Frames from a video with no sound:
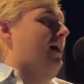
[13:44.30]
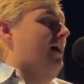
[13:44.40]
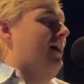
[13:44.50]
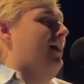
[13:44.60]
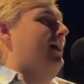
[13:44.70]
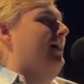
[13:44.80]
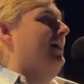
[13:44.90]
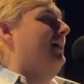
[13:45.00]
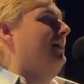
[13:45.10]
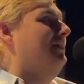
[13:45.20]

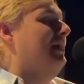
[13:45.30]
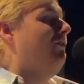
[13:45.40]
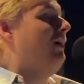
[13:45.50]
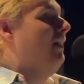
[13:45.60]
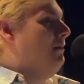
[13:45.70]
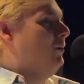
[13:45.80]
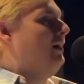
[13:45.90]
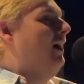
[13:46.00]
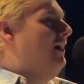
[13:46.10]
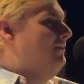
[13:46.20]
Definitely a lot more
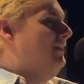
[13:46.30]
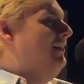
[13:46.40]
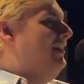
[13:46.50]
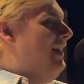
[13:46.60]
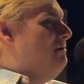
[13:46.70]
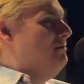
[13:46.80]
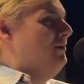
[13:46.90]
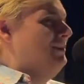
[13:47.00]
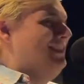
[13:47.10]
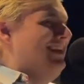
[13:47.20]
confident than I am in
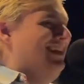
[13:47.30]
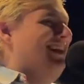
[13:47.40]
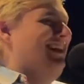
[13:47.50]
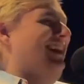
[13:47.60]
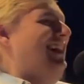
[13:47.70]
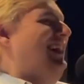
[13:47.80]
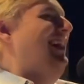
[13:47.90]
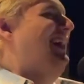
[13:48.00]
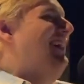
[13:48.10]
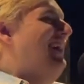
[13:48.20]
person.
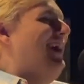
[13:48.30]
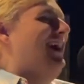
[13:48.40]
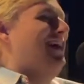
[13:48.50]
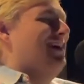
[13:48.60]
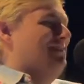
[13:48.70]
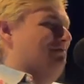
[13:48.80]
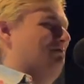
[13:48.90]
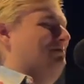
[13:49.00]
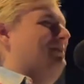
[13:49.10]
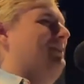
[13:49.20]

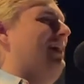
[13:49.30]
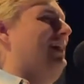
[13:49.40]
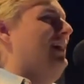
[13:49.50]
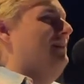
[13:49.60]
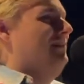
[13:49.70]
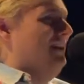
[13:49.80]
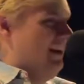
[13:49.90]
Very confident.